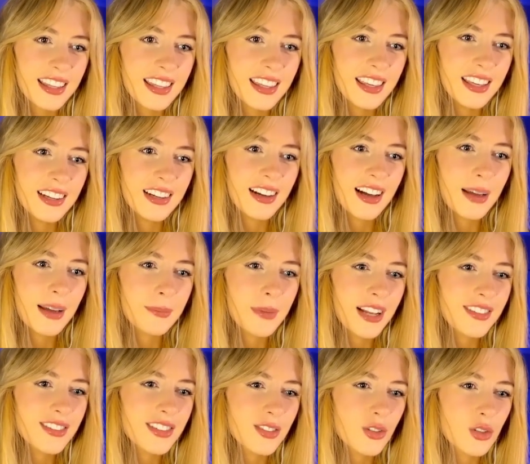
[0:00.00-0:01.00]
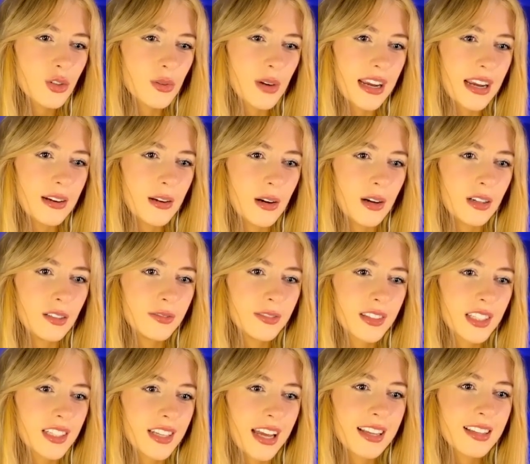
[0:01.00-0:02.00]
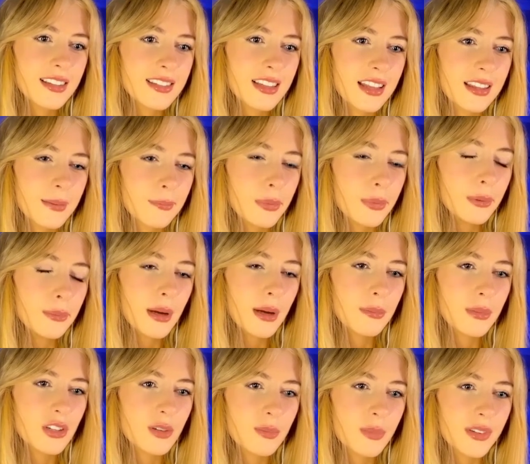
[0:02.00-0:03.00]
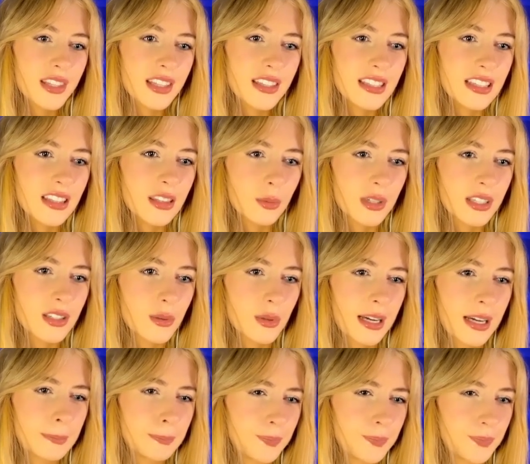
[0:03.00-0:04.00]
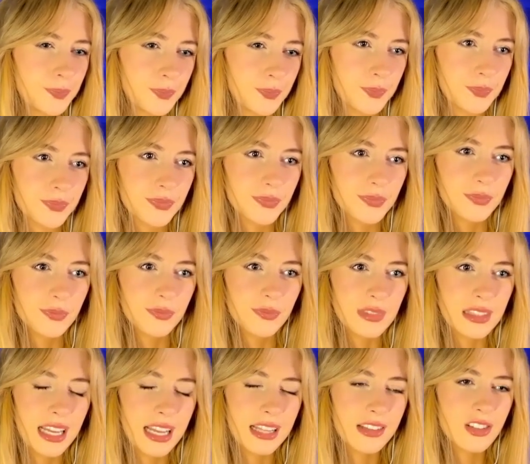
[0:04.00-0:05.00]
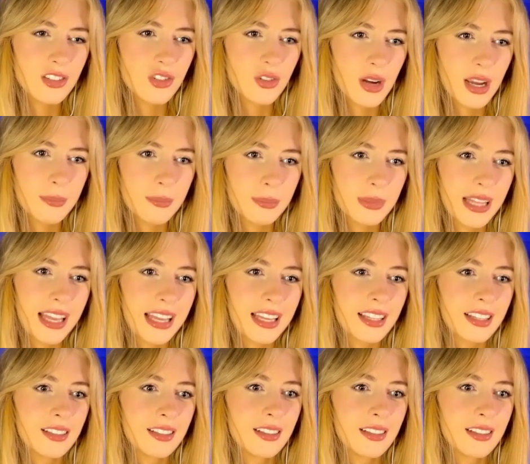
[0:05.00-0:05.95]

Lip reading: Here I might just trade off the knights and then put my bishop on the d3 square and just try and play it